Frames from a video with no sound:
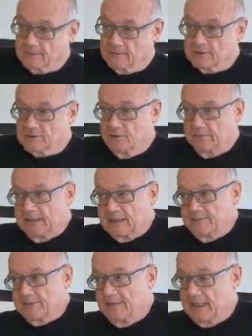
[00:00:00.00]
So it
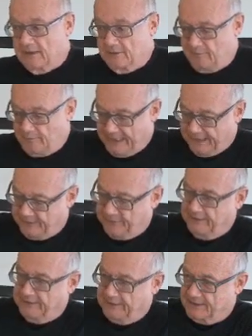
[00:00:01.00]
becomes a matter of
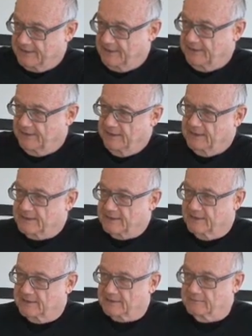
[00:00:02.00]
mindfulness then, in that
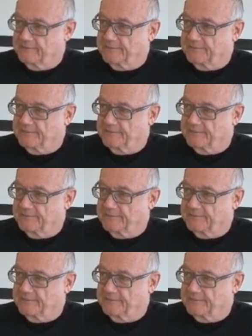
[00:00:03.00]
sense.